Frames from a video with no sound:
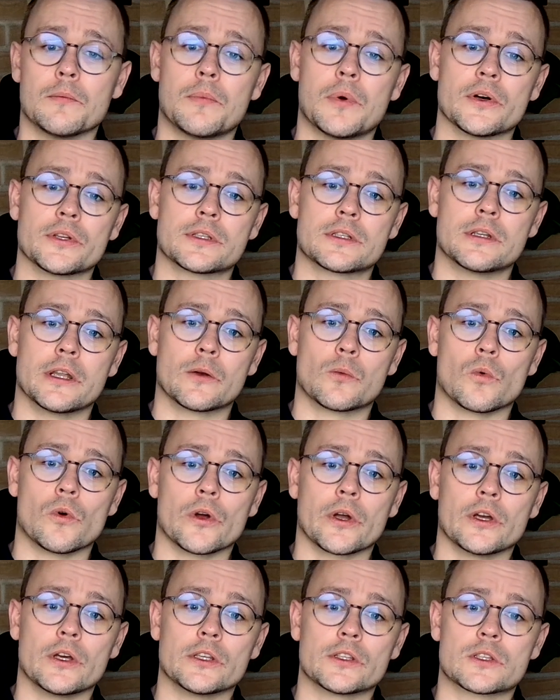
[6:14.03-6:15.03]
bus
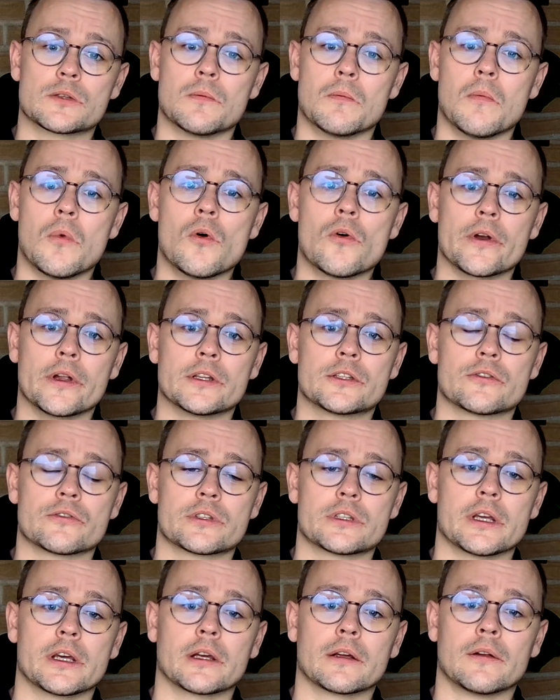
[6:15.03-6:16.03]
network is more
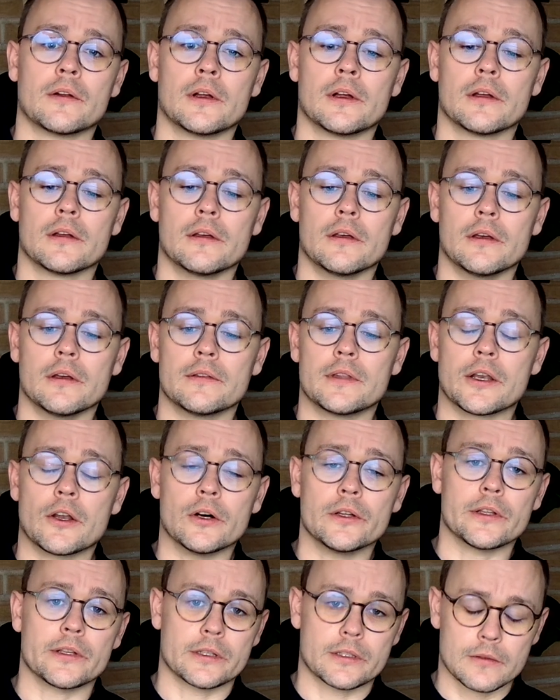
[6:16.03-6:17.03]
interesting than
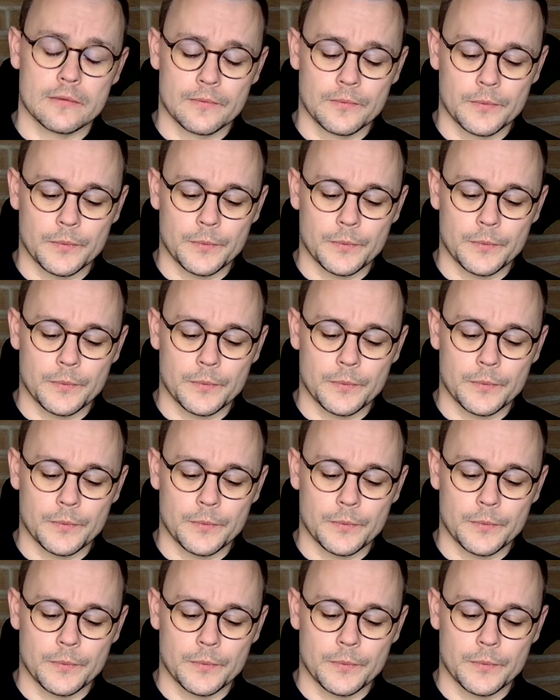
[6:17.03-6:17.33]
others.